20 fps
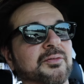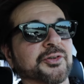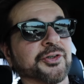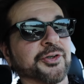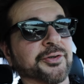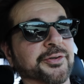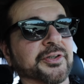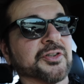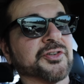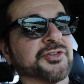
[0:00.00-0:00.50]

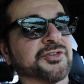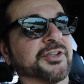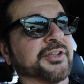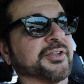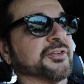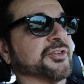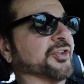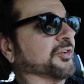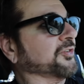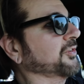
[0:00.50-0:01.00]
you're going to
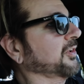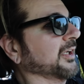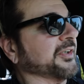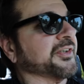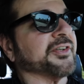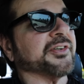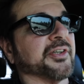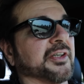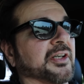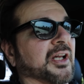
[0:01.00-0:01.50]
see just
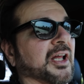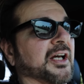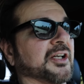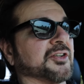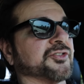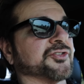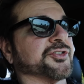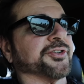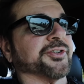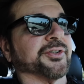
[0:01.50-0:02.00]
like you did
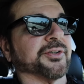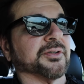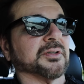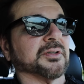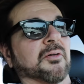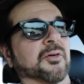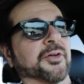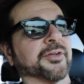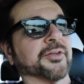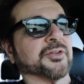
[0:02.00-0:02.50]
last year.
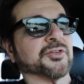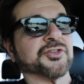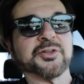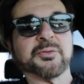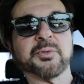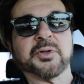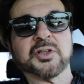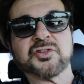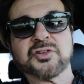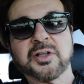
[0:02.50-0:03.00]
Or you're going to see
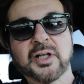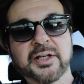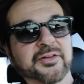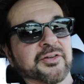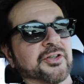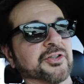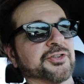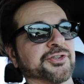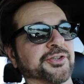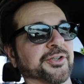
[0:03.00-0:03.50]
what it's like
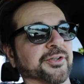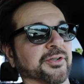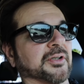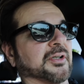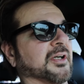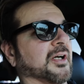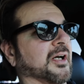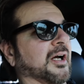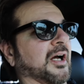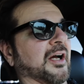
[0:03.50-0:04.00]
this year.
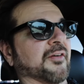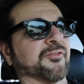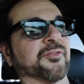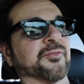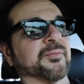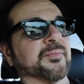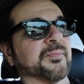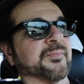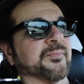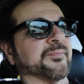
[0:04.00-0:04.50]

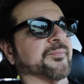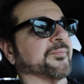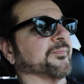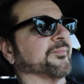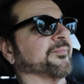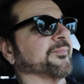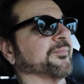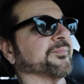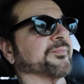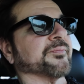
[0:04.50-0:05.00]
World's biggest
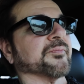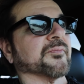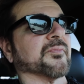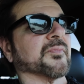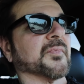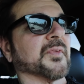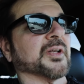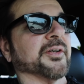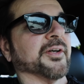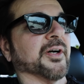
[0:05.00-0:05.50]
meet and
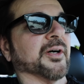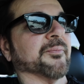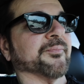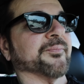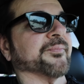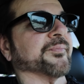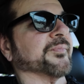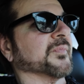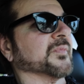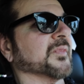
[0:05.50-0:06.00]
greet. Yep.
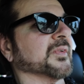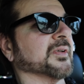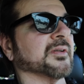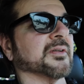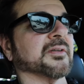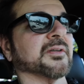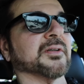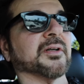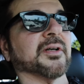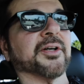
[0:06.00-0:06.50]

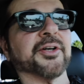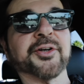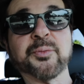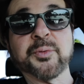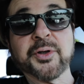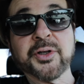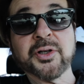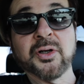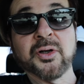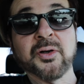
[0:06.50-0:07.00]
Here
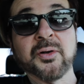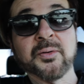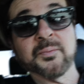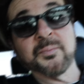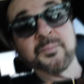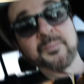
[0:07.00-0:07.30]
we go.